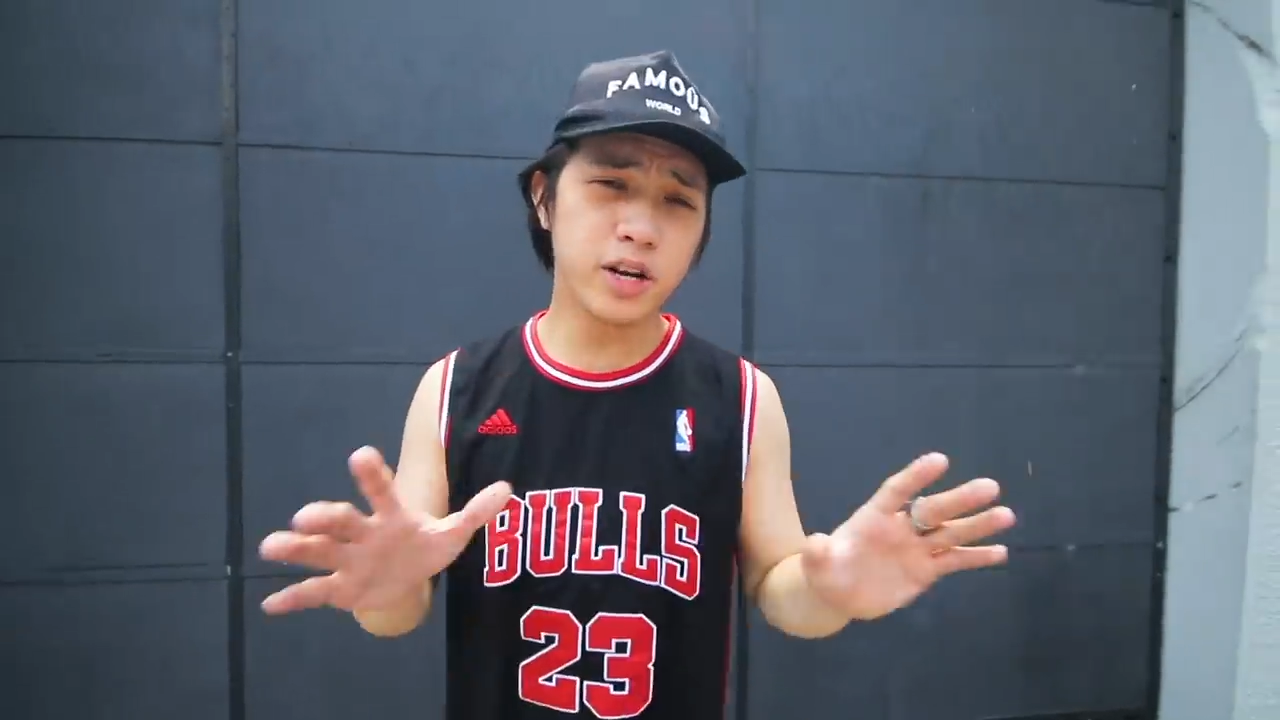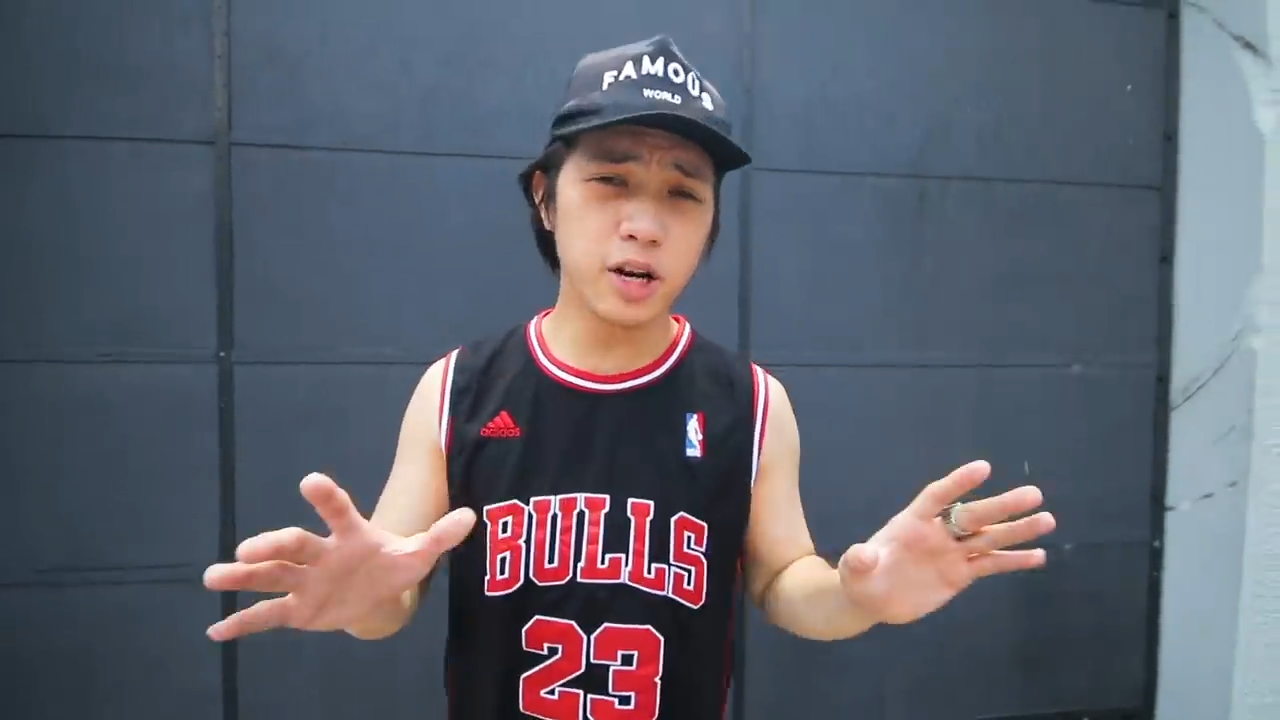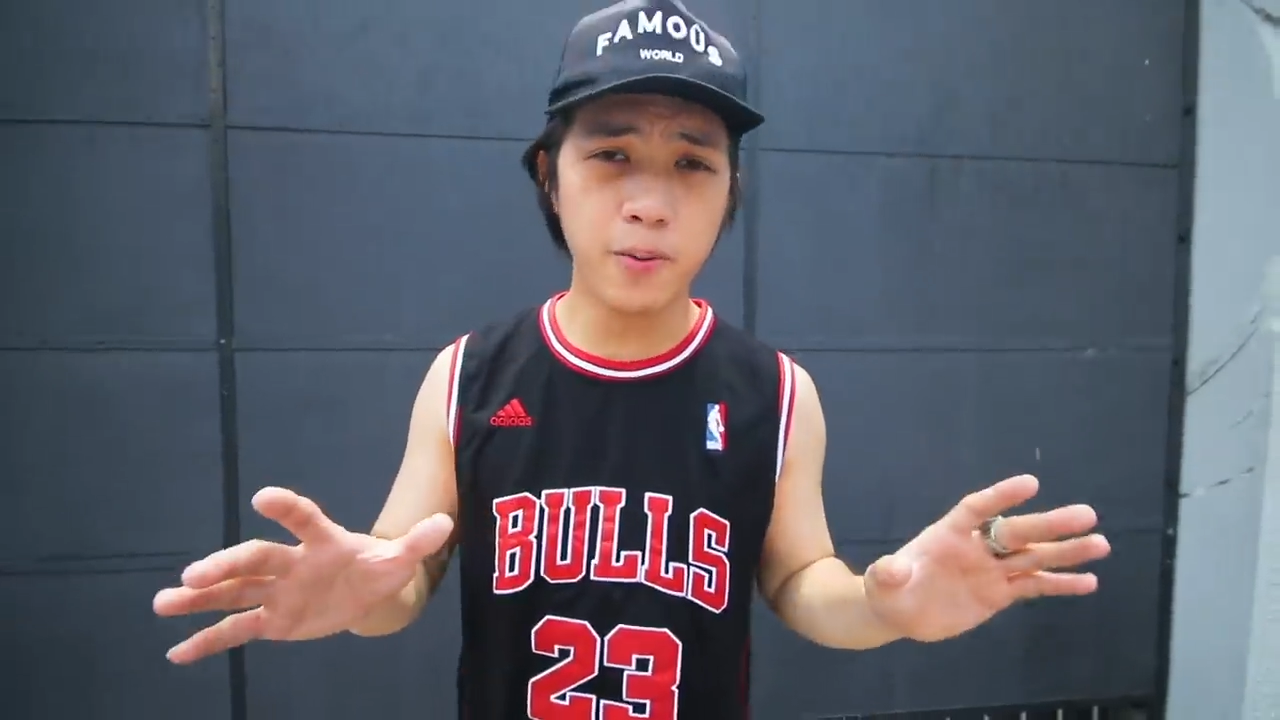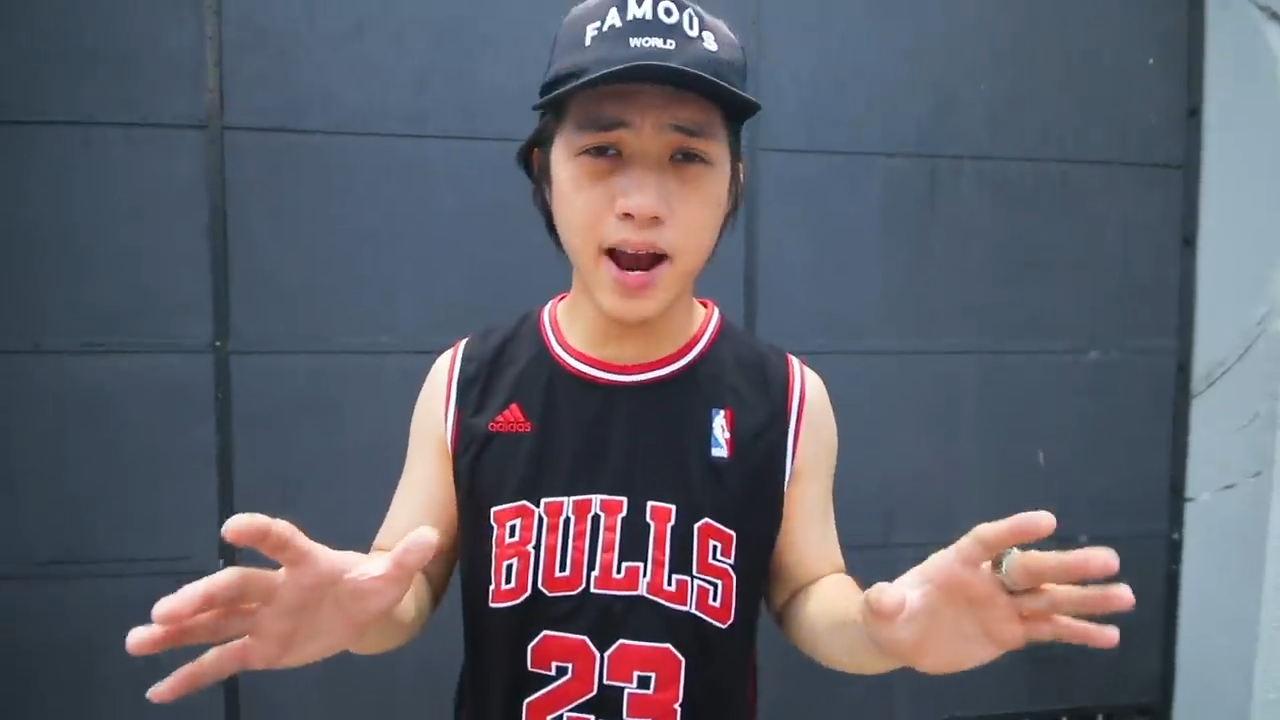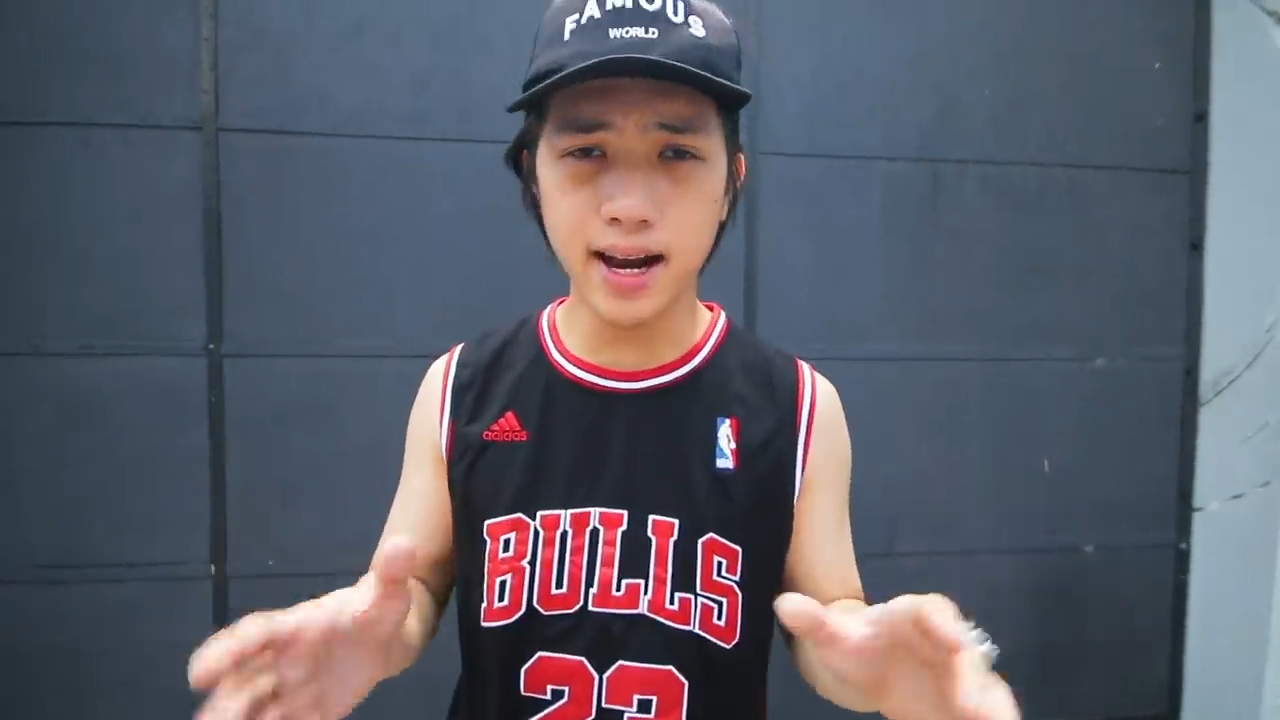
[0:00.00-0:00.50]
going to
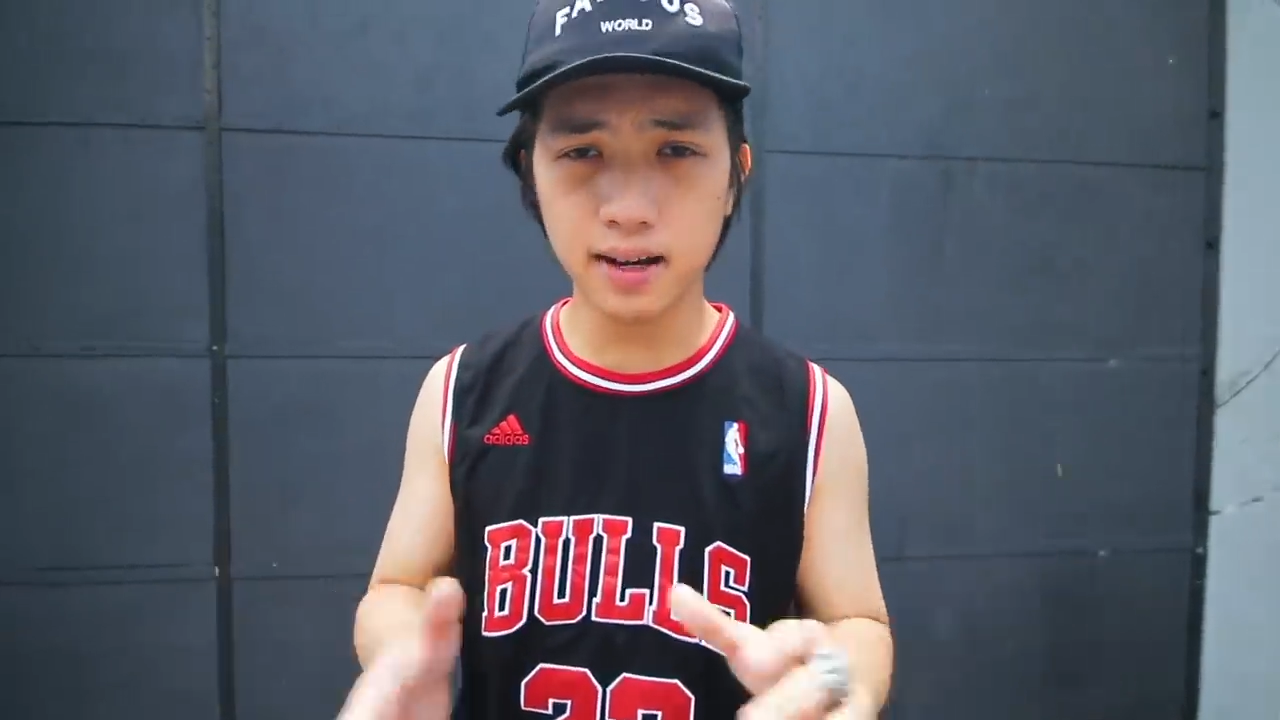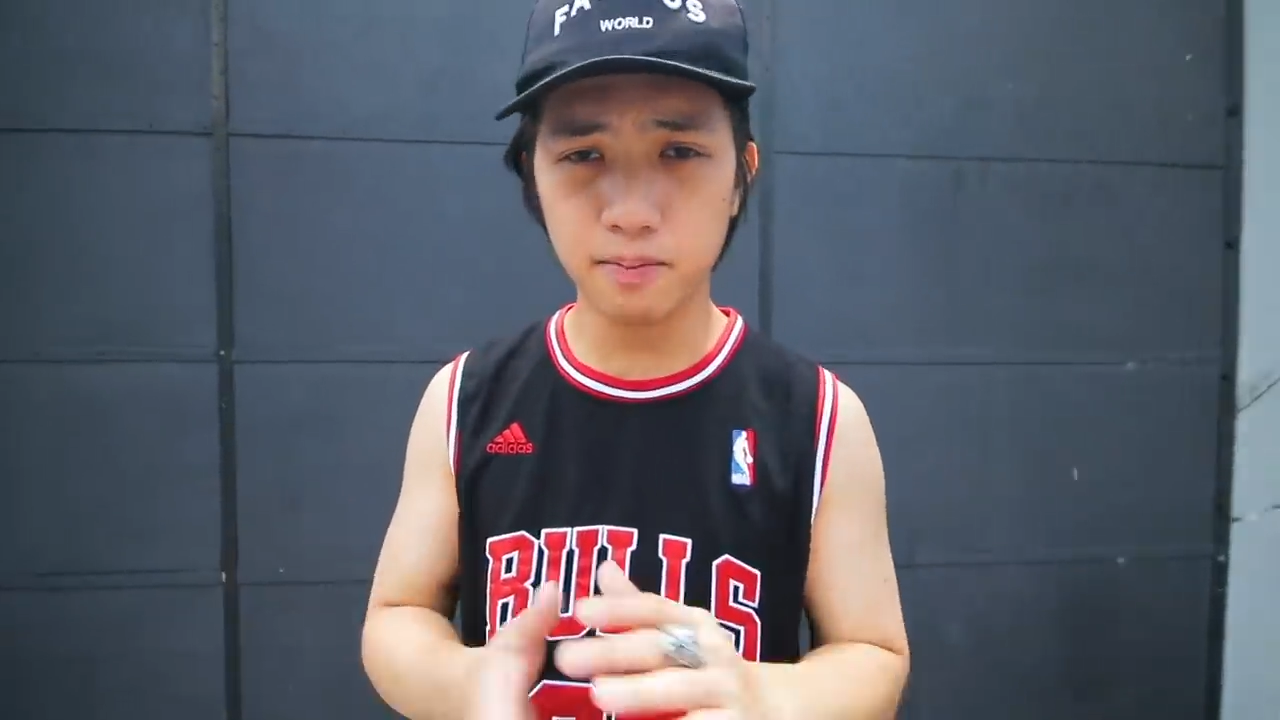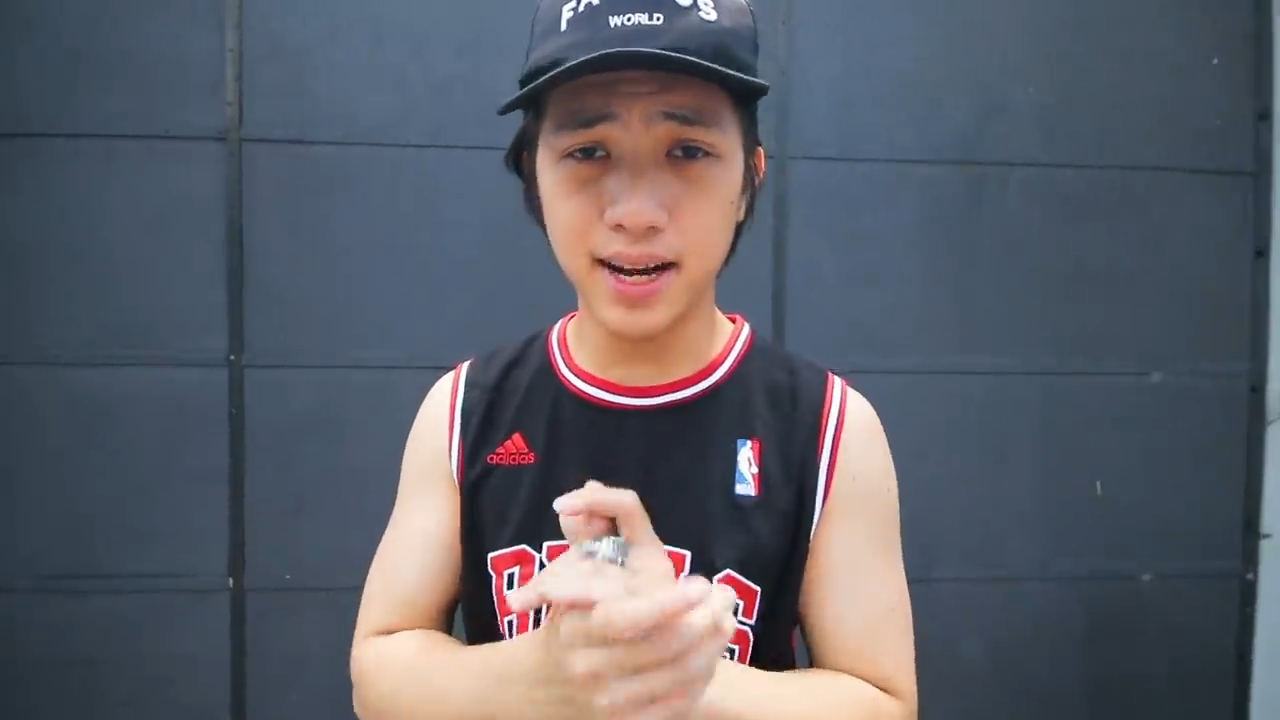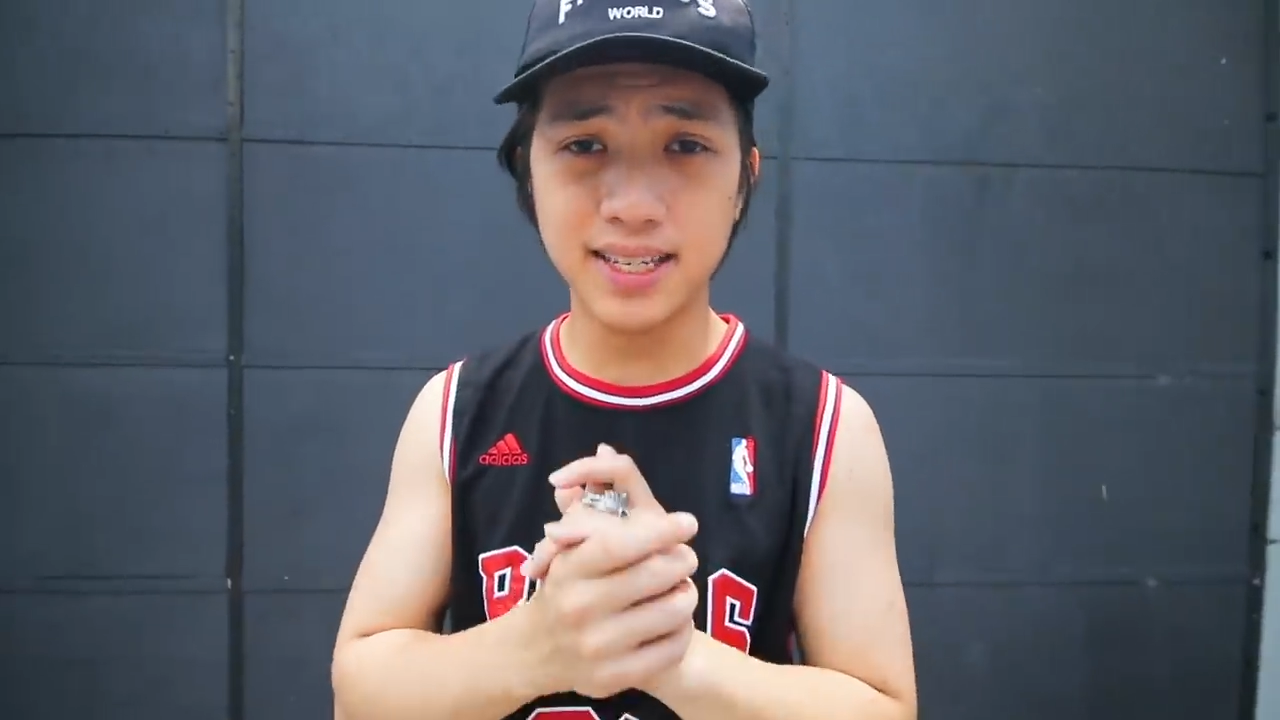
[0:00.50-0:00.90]
prank my